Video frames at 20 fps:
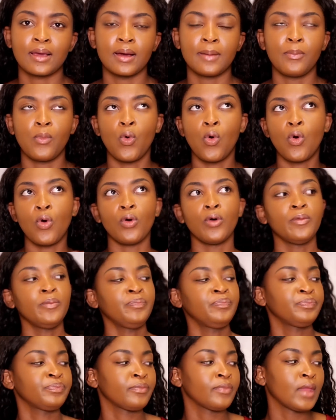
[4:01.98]
a more
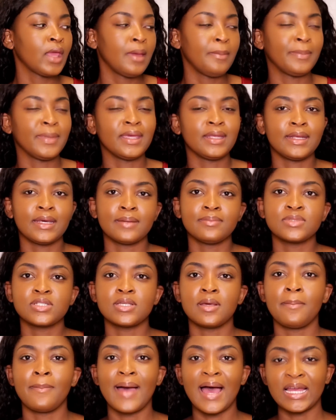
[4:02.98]
medium
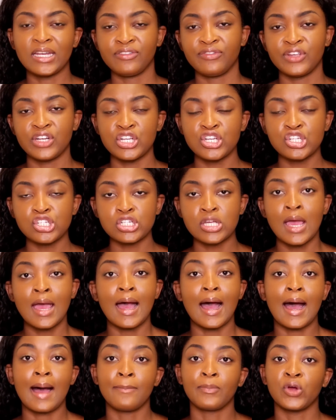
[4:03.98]
to matte finish,
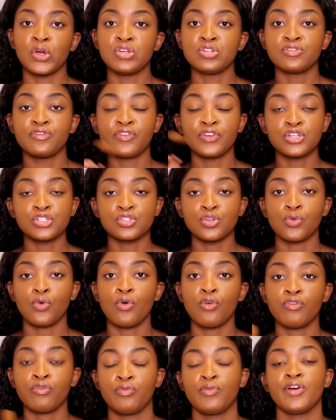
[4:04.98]
I'm going to finish it
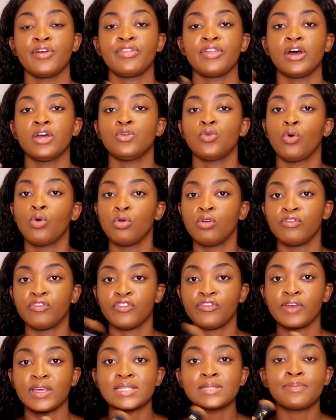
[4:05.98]
off with an all over
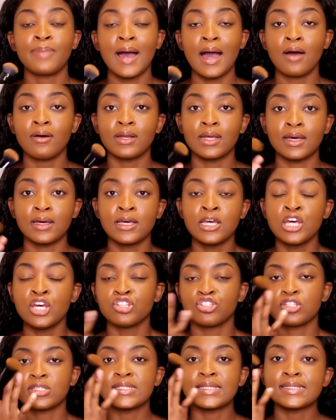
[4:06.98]
face powder
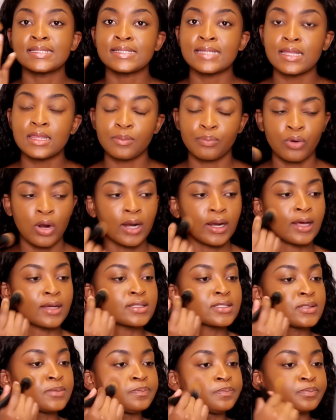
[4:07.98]
just to set the
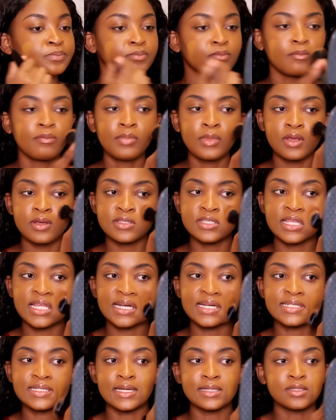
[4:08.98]
product so that
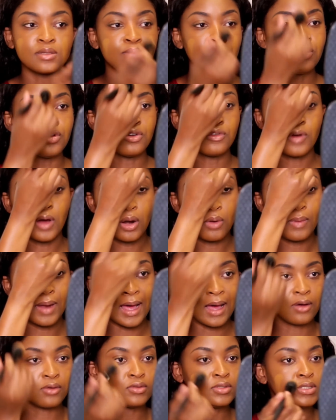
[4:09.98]
it doesn't move
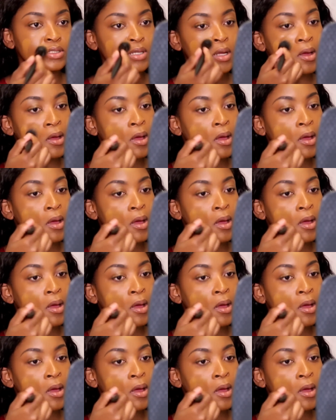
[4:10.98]
around